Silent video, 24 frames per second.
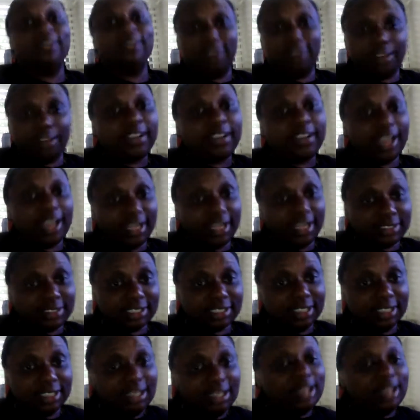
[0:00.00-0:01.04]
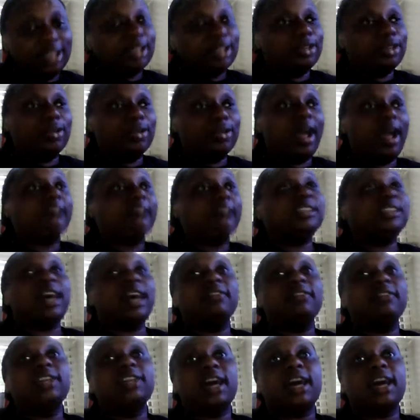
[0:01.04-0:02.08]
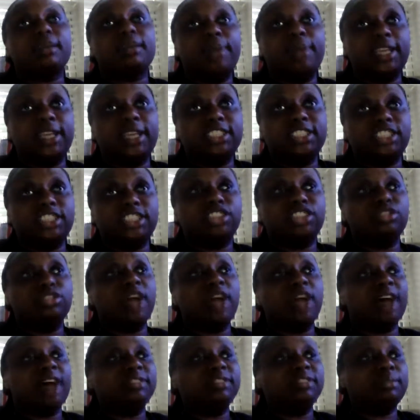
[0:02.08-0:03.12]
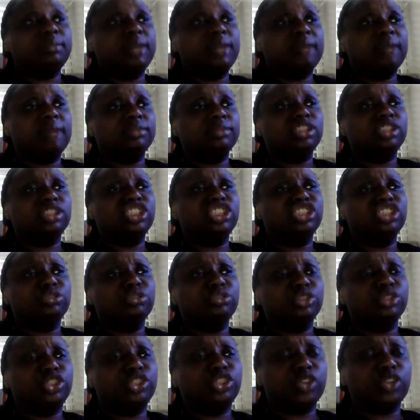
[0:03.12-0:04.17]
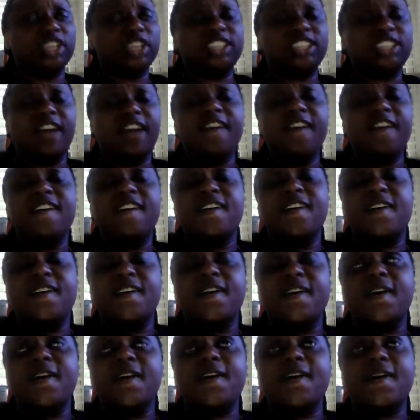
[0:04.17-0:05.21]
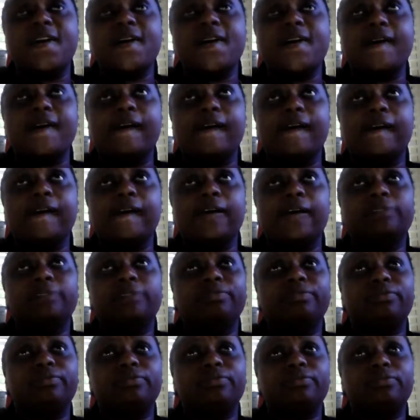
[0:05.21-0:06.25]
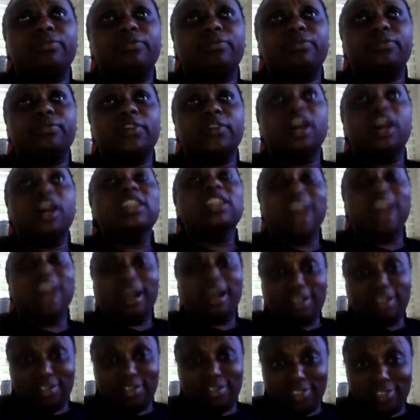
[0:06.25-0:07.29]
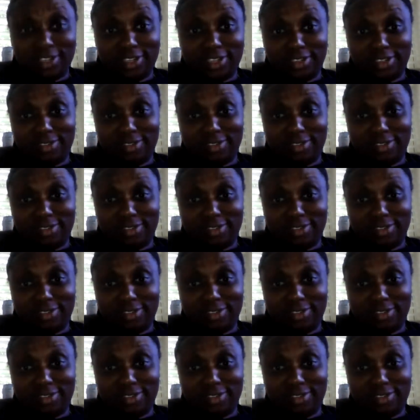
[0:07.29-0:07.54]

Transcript: very hectic. You have to have a lot of patience. You have to be able to deal with stress. A lot of it,